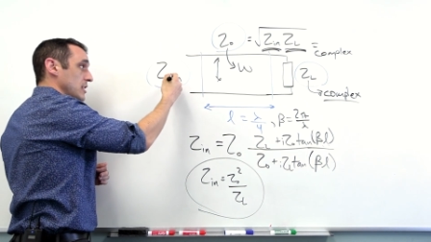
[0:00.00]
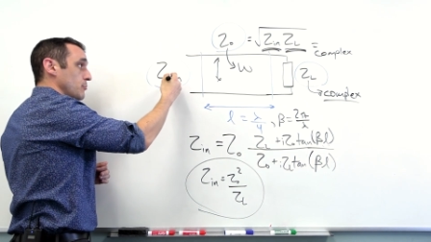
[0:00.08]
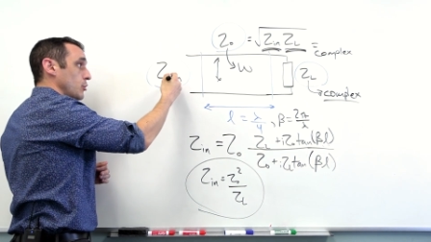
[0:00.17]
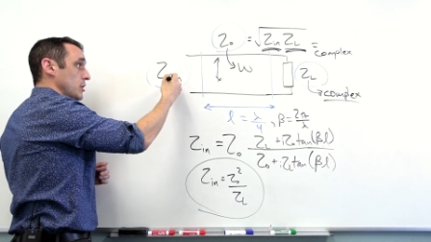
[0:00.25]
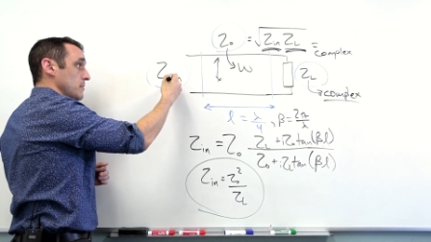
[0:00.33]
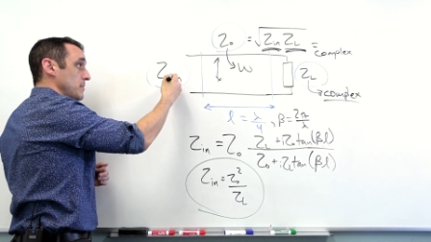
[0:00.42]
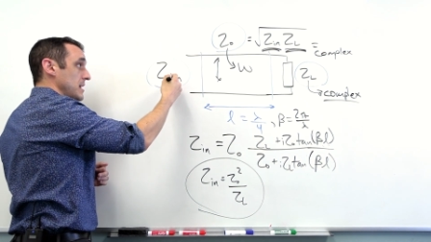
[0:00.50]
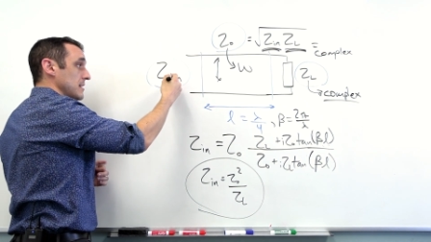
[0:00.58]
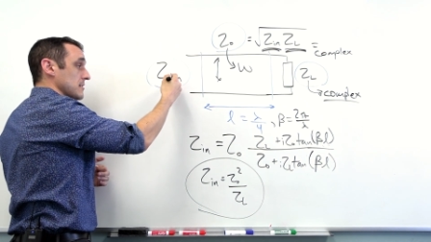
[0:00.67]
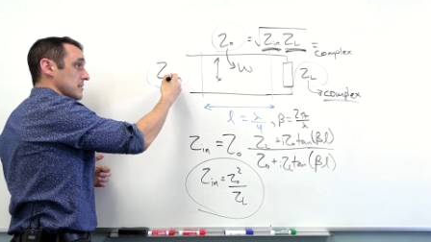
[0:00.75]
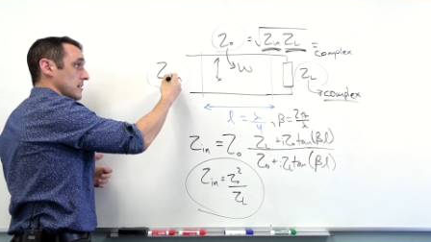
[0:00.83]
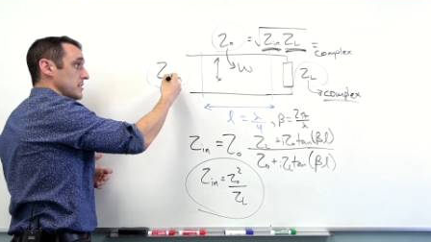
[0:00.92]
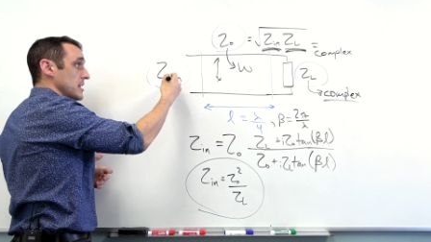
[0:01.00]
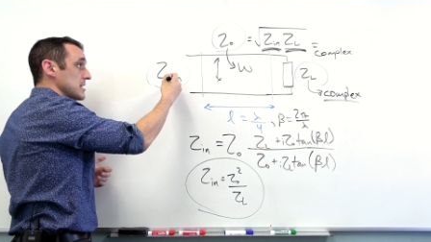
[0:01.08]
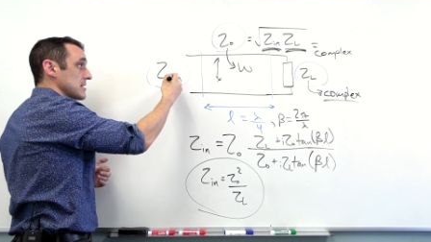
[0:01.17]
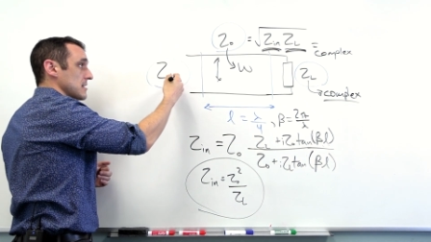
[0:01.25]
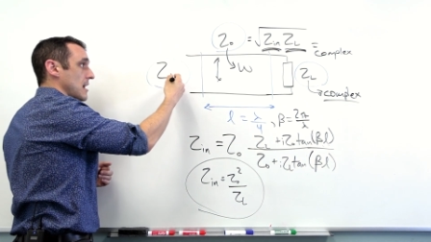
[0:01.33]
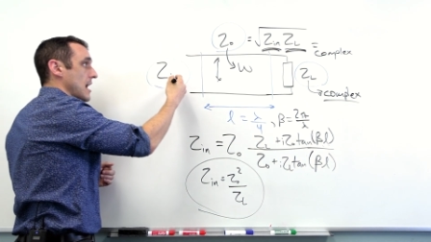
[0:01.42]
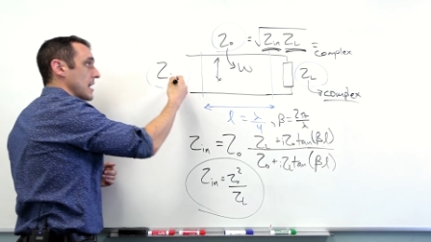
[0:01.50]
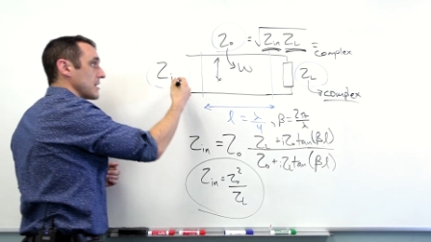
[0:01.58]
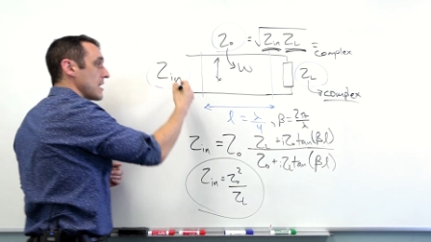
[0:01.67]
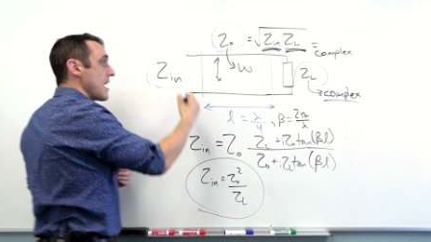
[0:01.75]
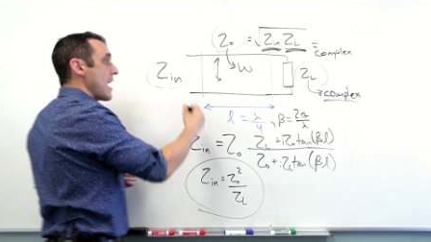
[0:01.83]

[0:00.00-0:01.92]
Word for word: input impedance on this side.